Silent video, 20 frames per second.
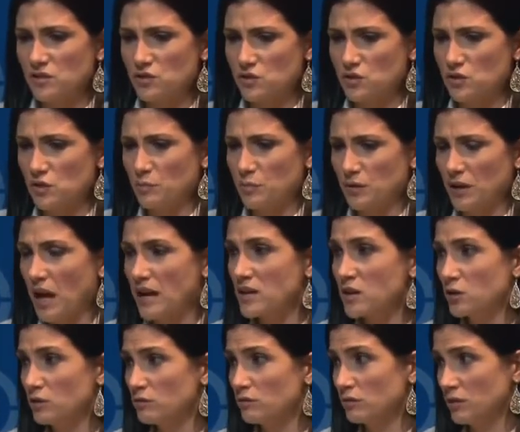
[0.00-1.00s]
I
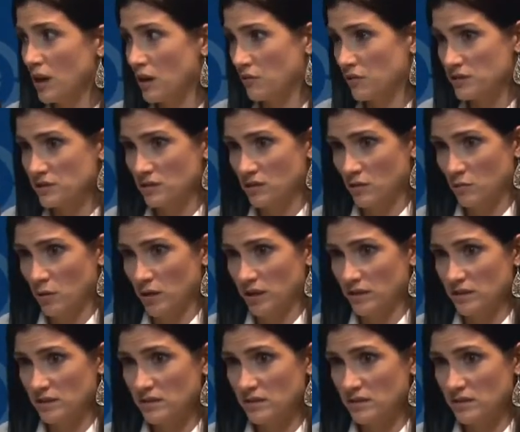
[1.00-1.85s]
Googled every single one of